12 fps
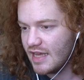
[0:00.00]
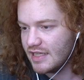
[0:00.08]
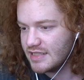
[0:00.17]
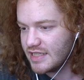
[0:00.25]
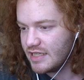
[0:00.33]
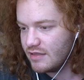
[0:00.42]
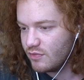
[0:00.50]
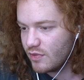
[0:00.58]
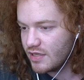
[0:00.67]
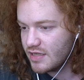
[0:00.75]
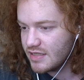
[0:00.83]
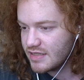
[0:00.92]
and he
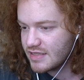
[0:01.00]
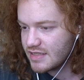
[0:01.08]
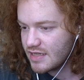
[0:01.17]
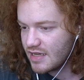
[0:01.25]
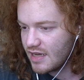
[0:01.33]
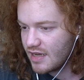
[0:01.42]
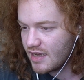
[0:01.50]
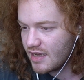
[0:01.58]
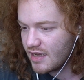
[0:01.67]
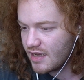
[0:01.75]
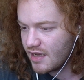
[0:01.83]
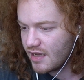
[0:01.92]
was,
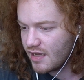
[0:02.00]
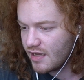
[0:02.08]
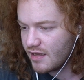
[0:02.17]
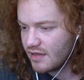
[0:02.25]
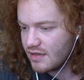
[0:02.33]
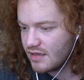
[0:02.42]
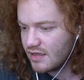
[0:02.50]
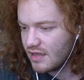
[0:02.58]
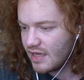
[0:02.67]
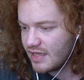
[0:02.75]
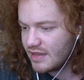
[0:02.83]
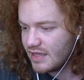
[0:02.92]
uh,
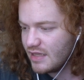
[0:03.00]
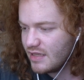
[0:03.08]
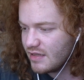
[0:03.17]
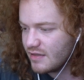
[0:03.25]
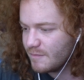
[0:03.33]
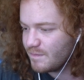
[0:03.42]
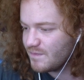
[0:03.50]
I think,